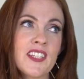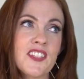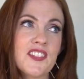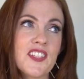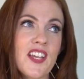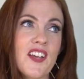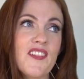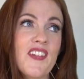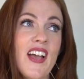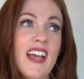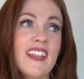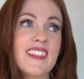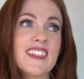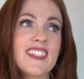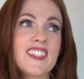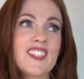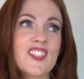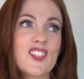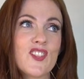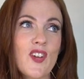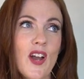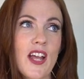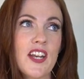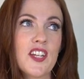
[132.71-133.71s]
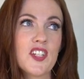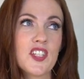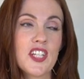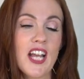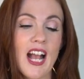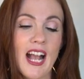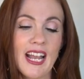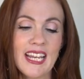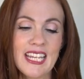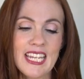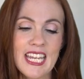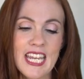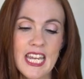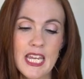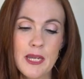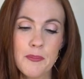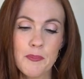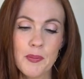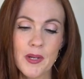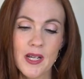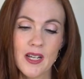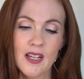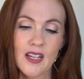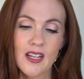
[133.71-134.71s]
See, I've had this strategy. I
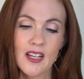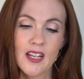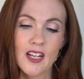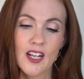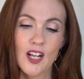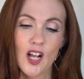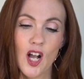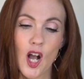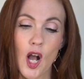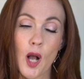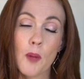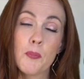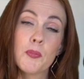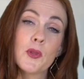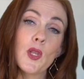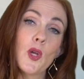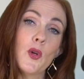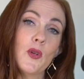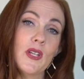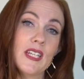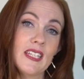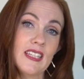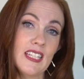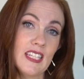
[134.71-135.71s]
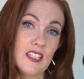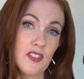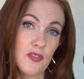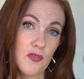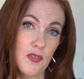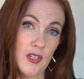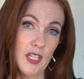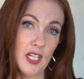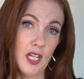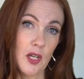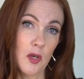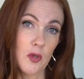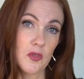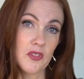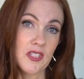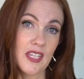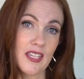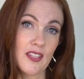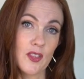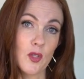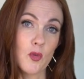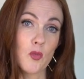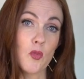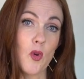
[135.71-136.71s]
keep uploading these videos
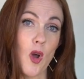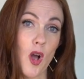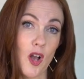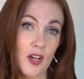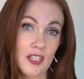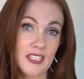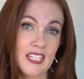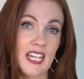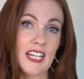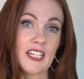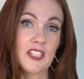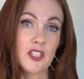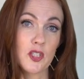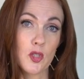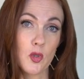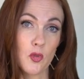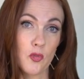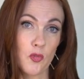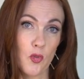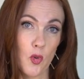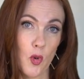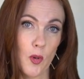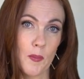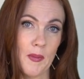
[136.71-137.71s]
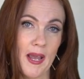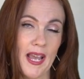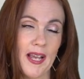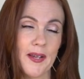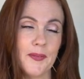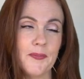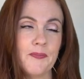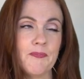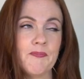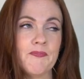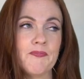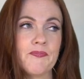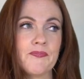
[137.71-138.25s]
in the wrong technical format,